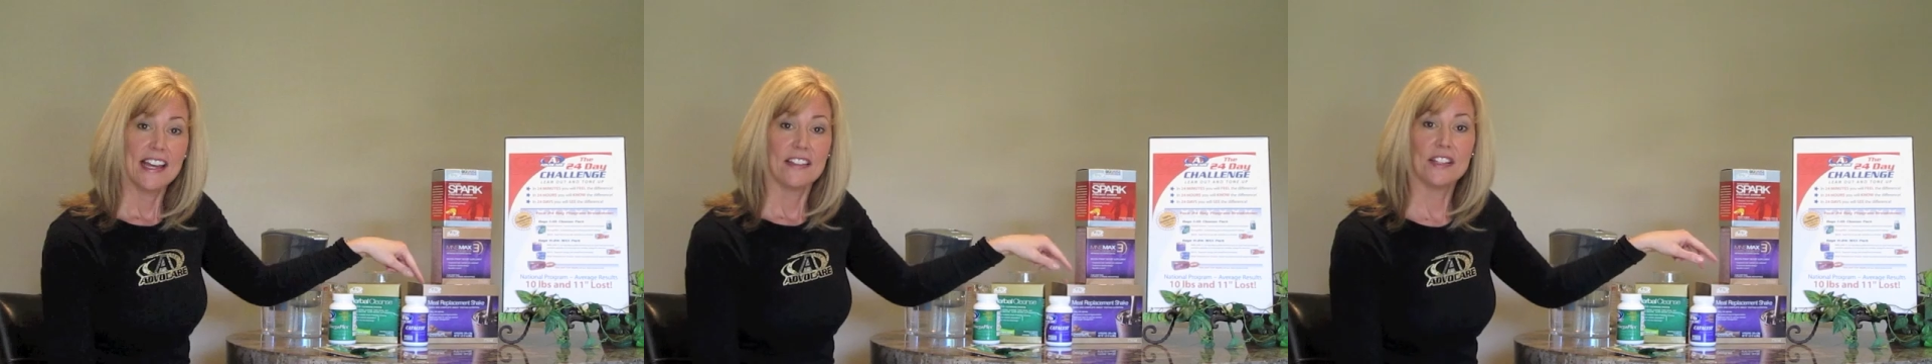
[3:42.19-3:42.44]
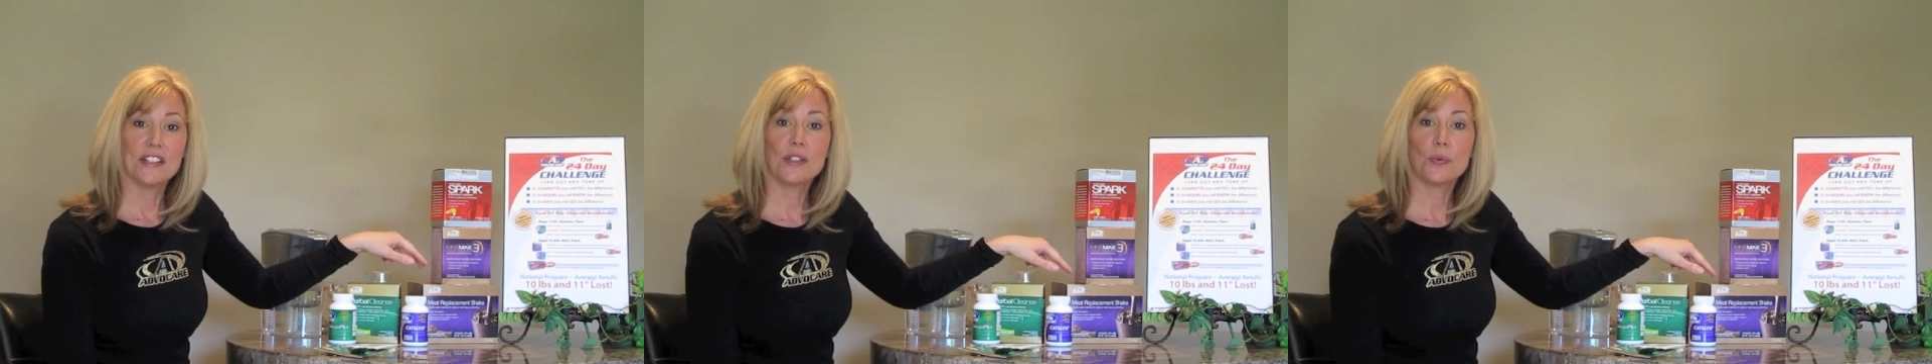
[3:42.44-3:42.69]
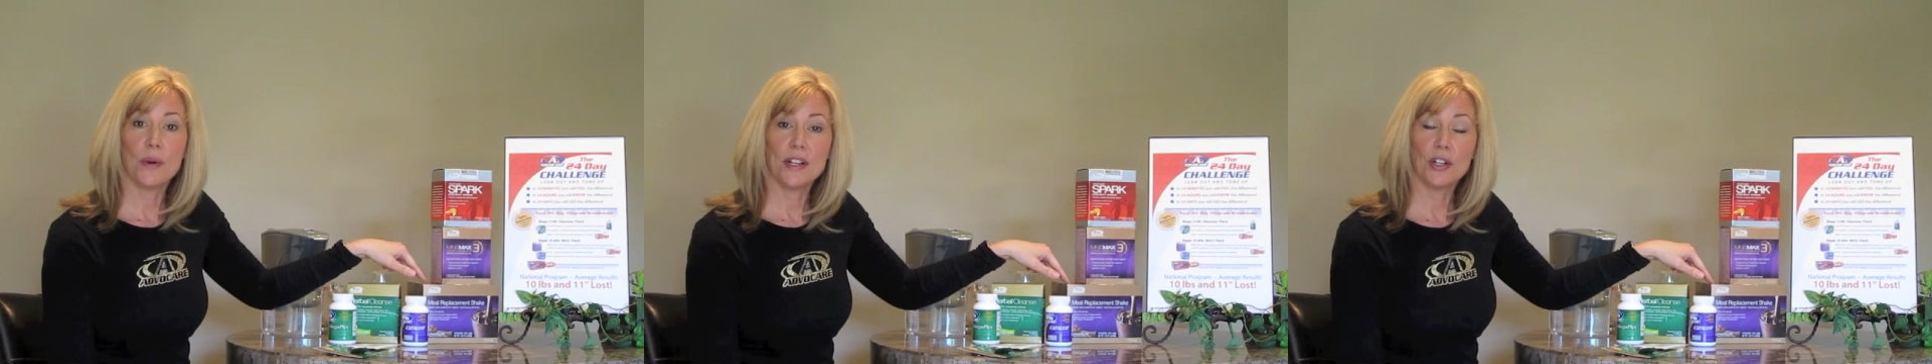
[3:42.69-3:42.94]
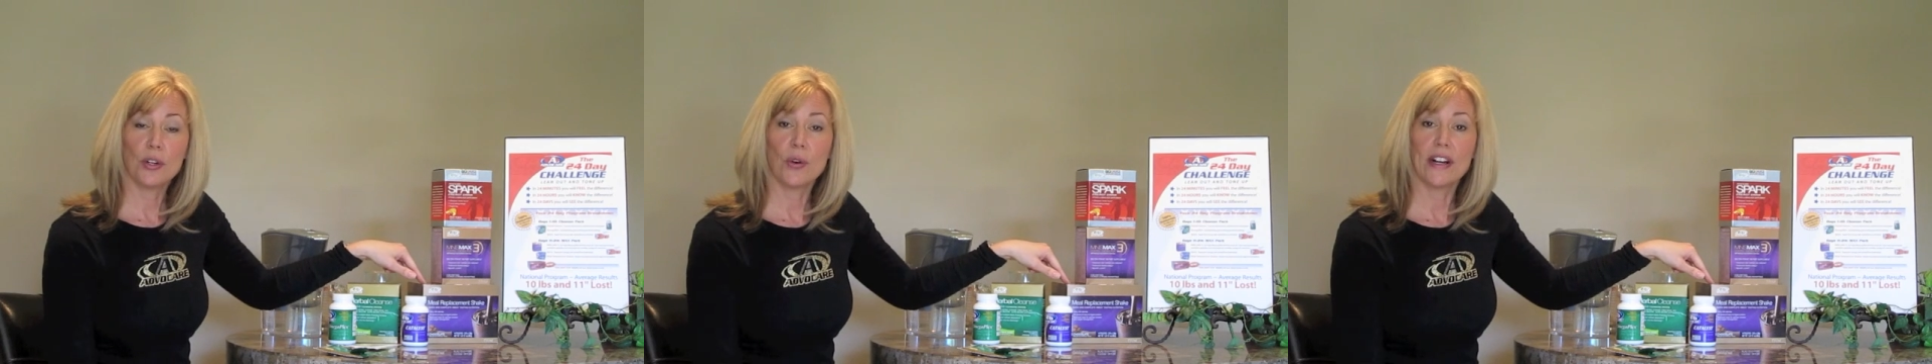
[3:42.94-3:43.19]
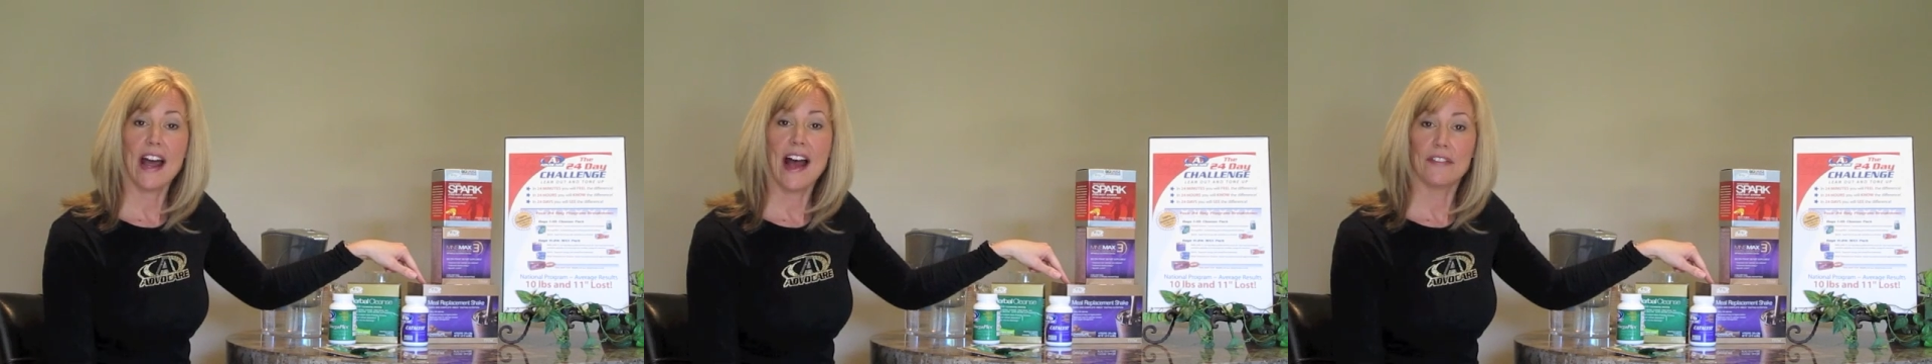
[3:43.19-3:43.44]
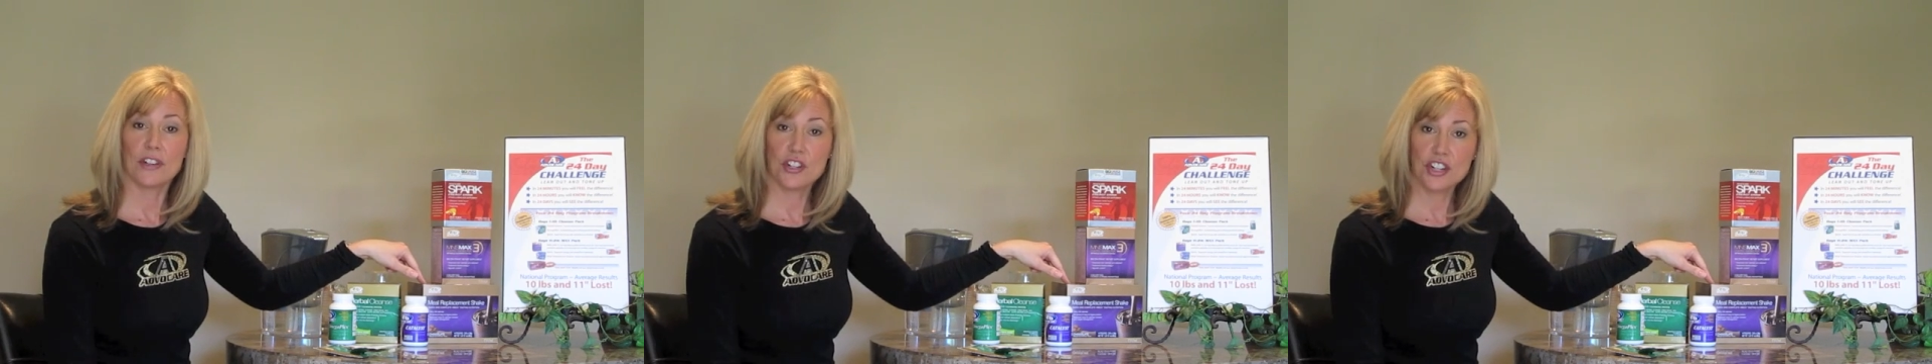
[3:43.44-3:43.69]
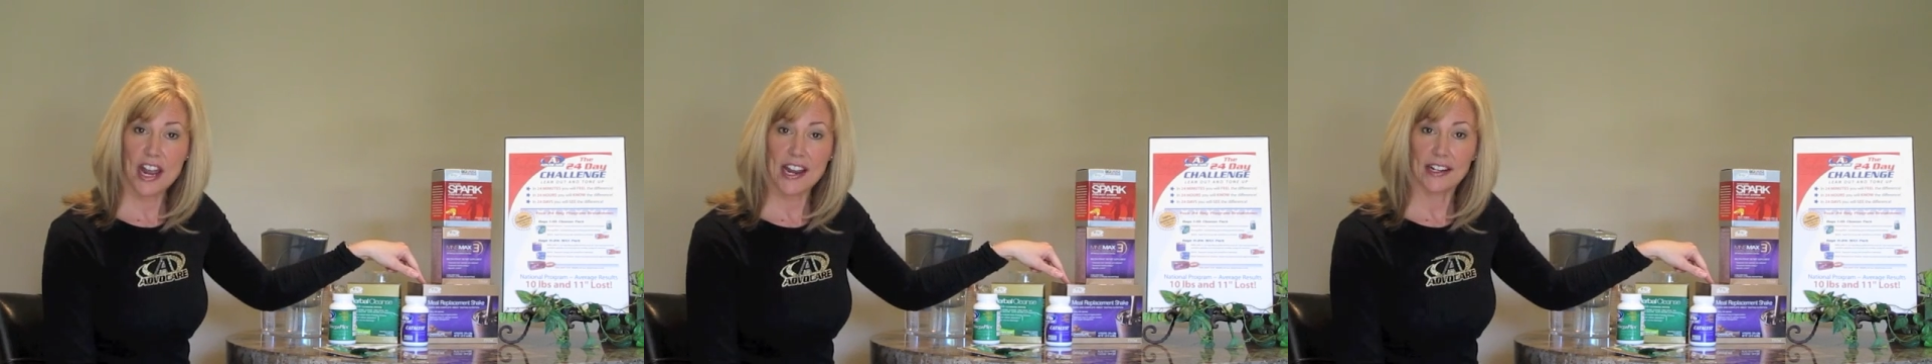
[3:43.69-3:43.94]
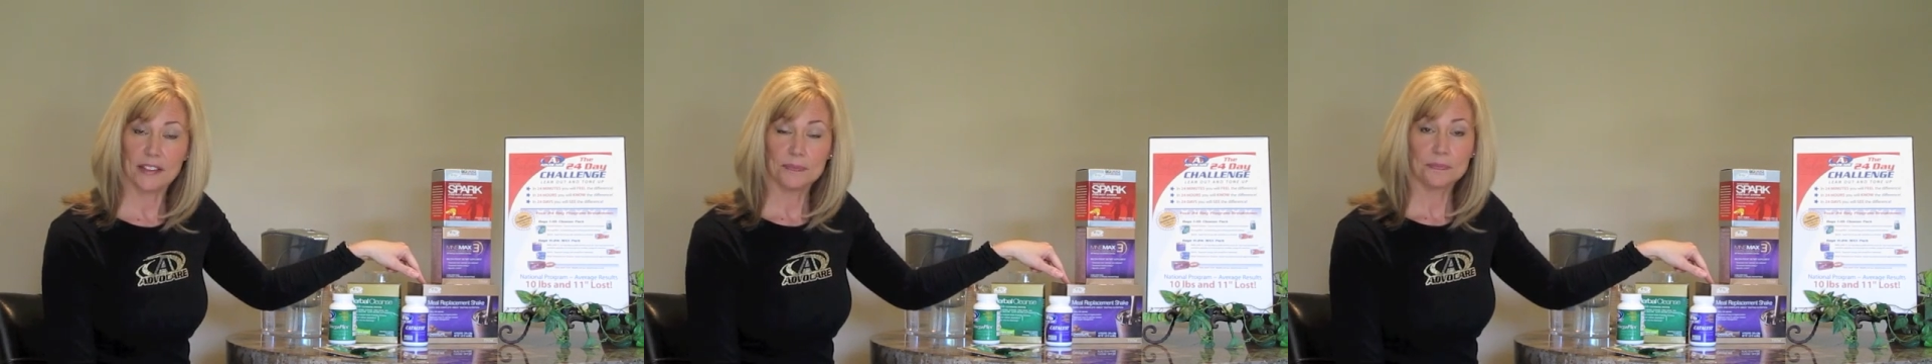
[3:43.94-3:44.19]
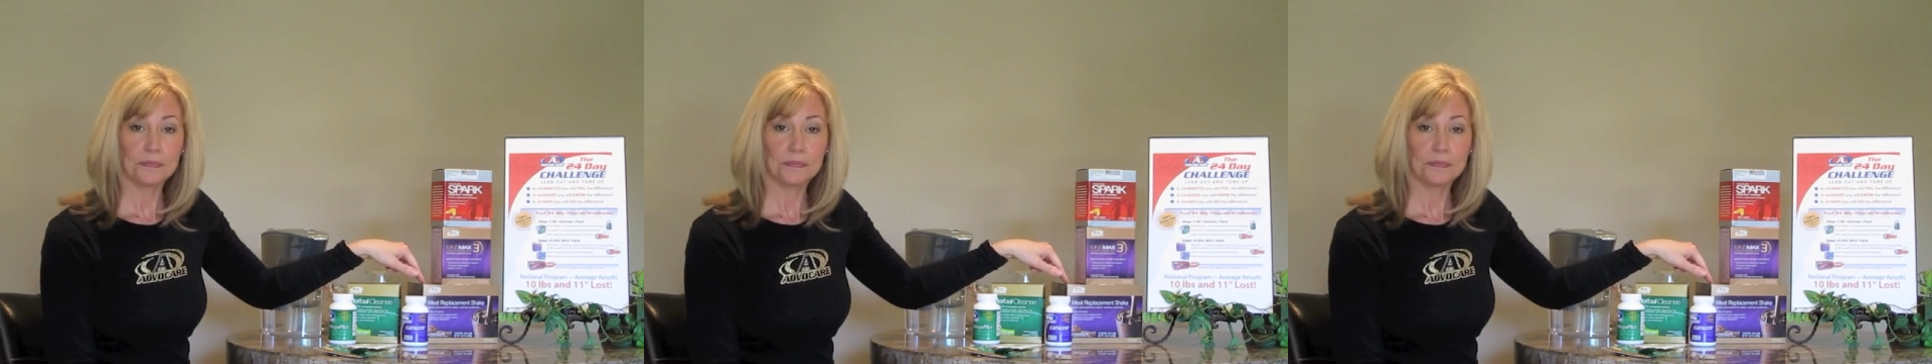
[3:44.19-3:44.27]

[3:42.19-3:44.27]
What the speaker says: this is when you're going to have your shake.